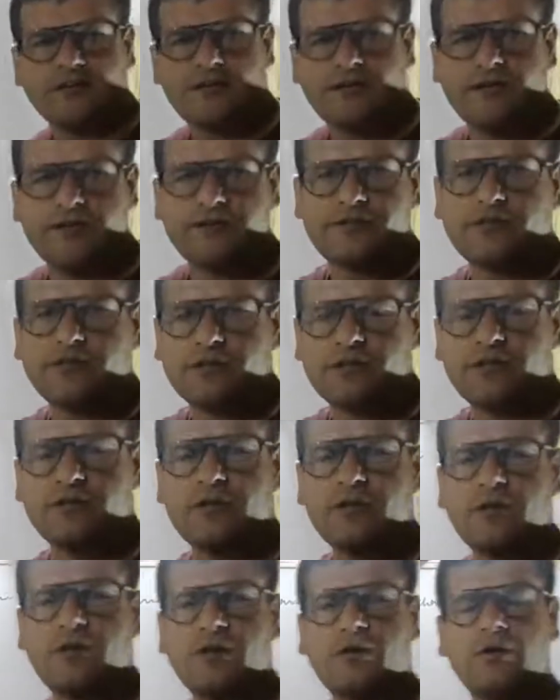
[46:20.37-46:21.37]
it
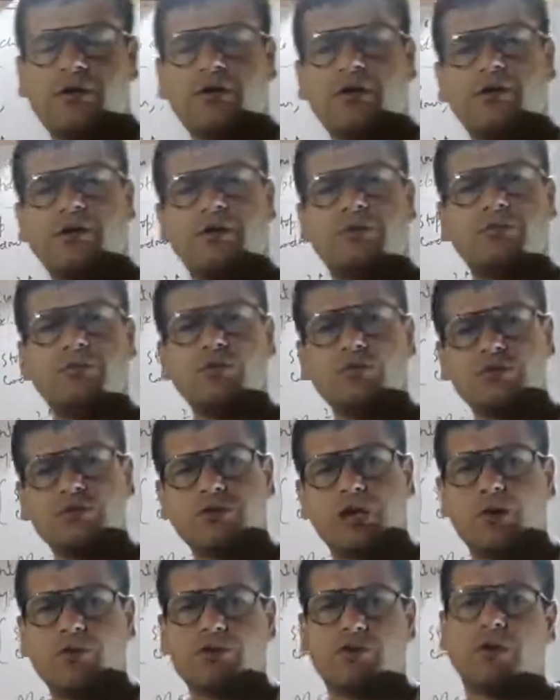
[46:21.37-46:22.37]
moves
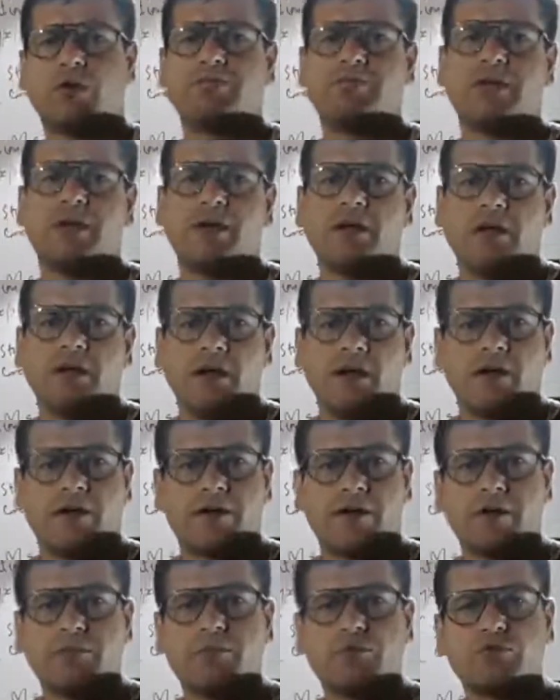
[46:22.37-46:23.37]
out of the
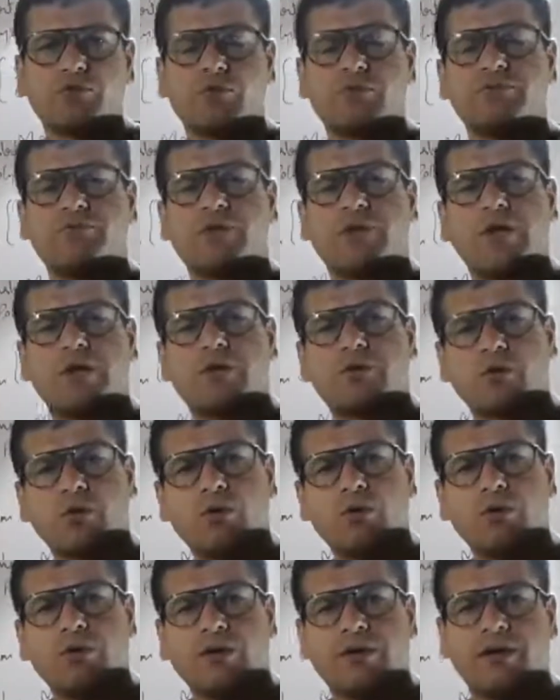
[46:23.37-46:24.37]
ribosome through a
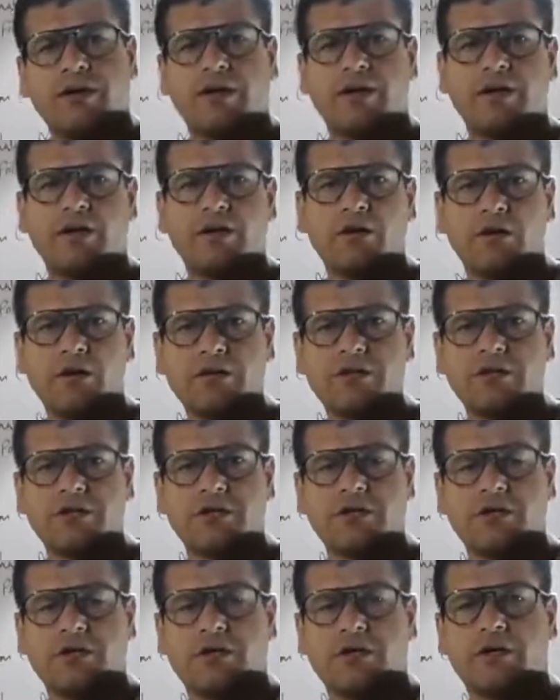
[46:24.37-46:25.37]
groove in a large
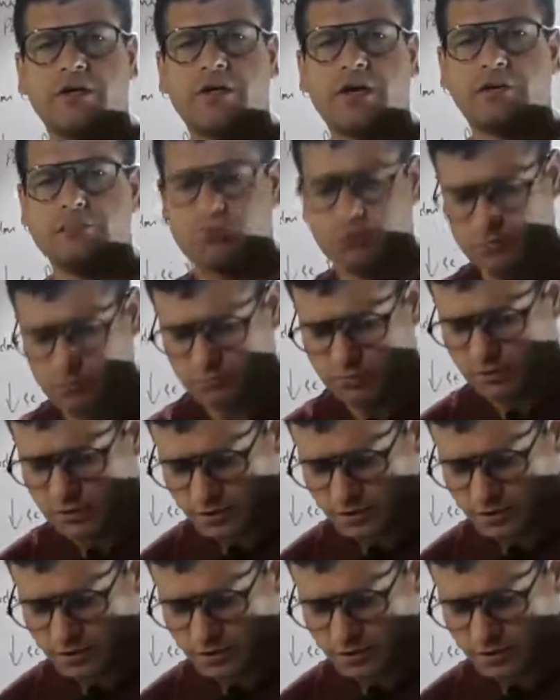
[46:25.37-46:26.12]
ribosomal